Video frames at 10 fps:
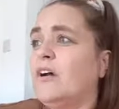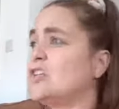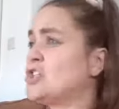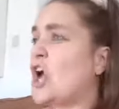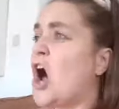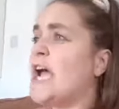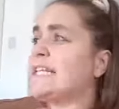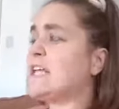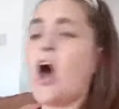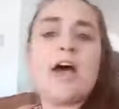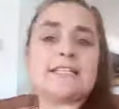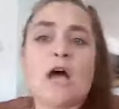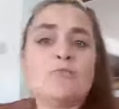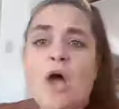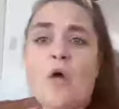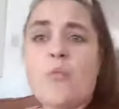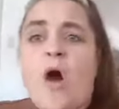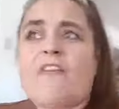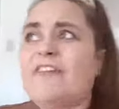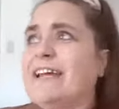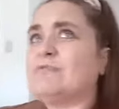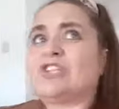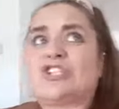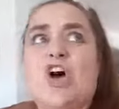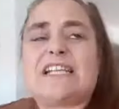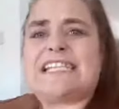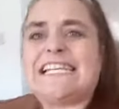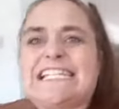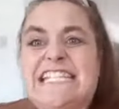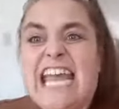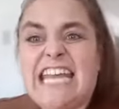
size, I don't know what, I think it was a size 16.